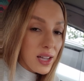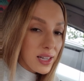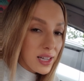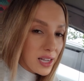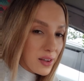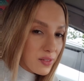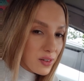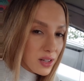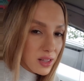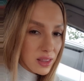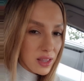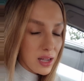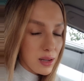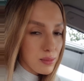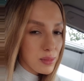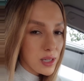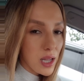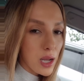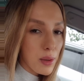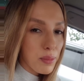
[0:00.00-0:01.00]
Give it a
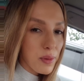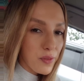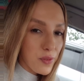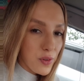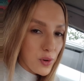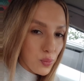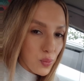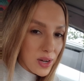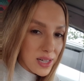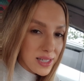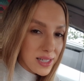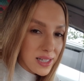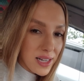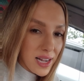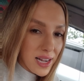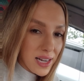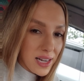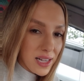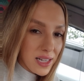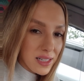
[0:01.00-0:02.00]
thumbs up if it
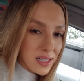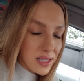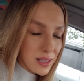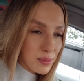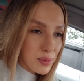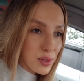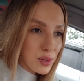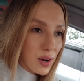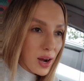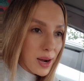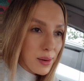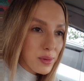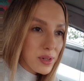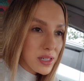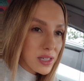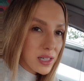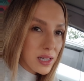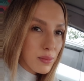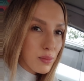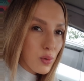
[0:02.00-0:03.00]
resonated. Subscribe to
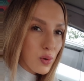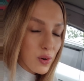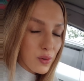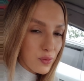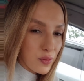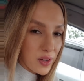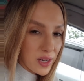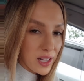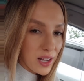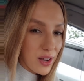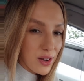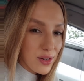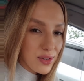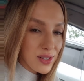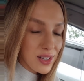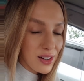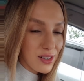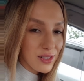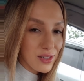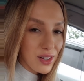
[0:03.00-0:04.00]
see more
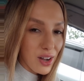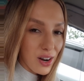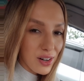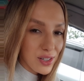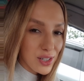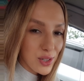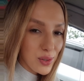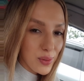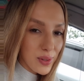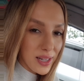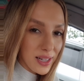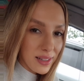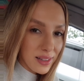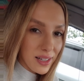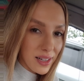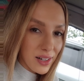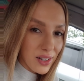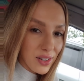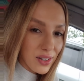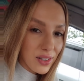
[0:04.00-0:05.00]
videos, and I'll talk to you again
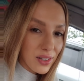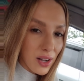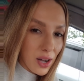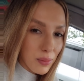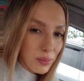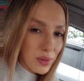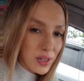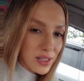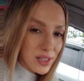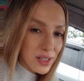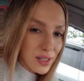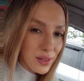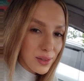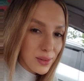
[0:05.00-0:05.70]
later. God bless you.